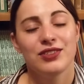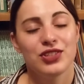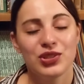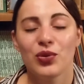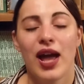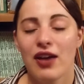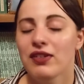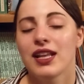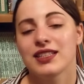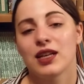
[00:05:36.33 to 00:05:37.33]
Do not
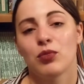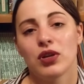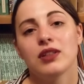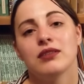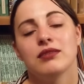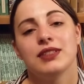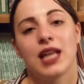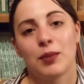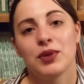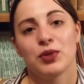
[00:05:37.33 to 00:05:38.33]
ever let someone
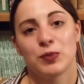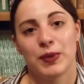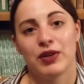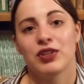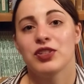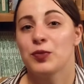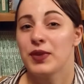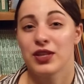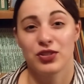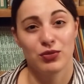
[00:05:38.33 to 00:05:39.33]
dampen your spirit just
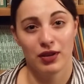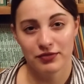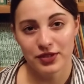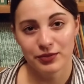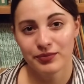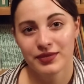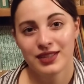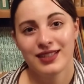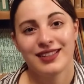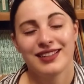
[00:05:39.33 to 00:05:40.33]
because you love them.
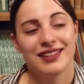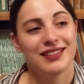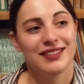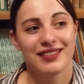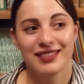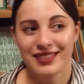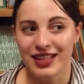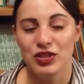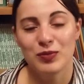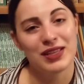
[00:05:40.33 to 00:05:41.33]

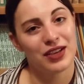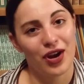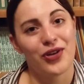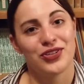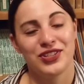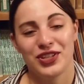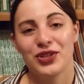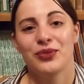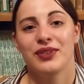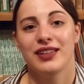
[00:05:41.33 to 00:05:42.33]
They should be encouraging
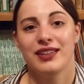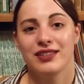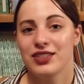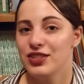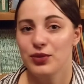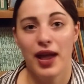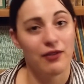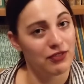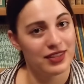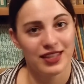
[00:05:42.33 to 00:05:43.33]
you to do
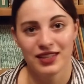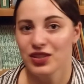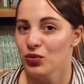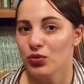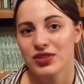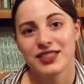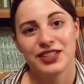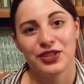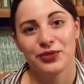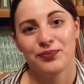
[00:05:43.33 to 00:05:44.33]
everything that you want to
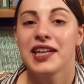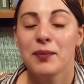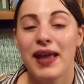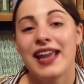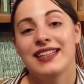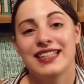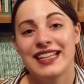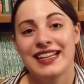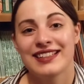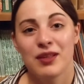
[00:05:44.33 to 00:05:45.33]
do. Number
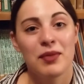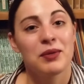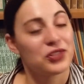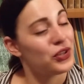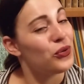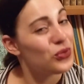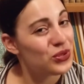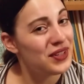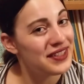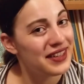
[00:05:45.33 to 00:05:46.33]
18, something which I
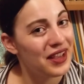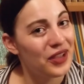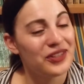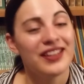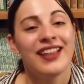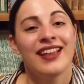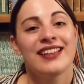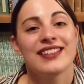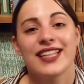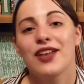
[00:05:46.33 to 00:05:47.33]
also need to learn.
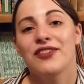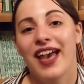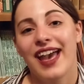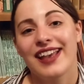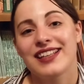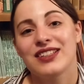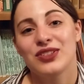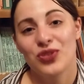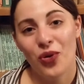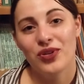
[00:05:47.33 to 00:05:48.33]
Self-care is
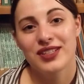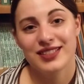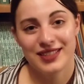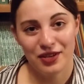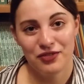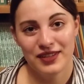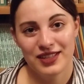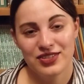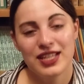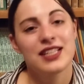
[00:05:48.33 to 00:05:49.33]
not
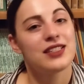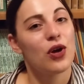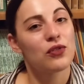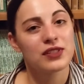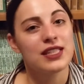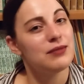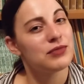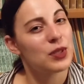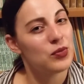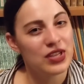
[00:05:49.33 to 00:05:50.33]
selfish. It's often
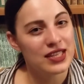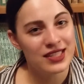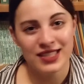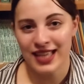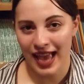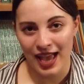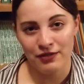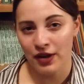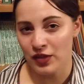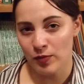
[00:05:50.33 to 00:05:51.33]
so much easier to care
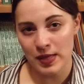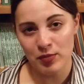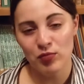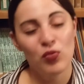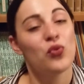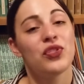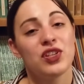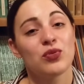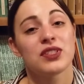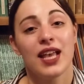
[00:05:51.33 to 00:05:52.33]
for other people more
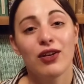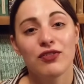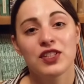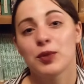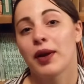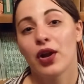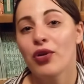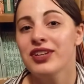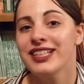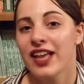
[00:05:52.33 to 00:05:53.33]
than yourself and to
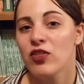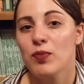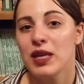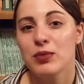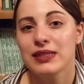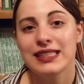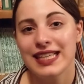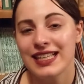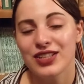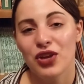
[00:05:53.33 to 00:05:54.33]
prioritise other people's
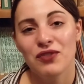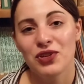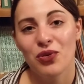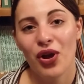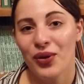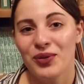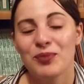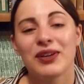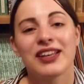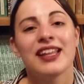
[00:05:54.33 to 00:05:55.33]
needs over your
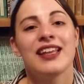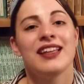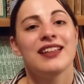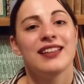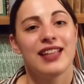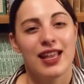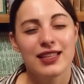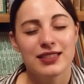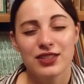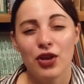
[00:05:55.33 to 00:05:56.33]
own, but
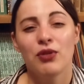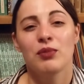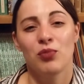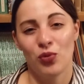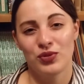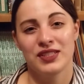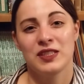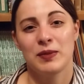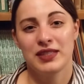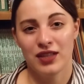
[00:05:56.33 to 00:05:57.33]
it's so
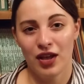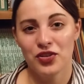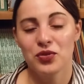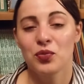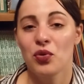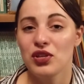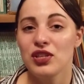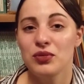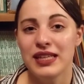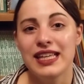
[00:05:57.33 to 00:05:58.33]
important to be in touch with what
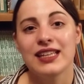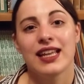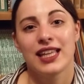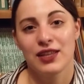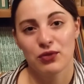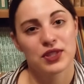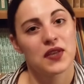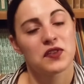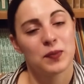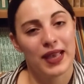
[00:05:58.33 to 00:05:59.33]
you need and give
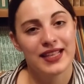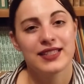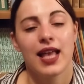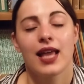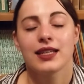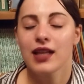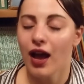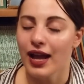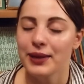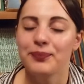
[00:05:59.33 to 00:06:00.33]
yourself space and
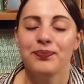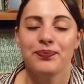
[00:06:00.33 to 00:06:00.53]
time.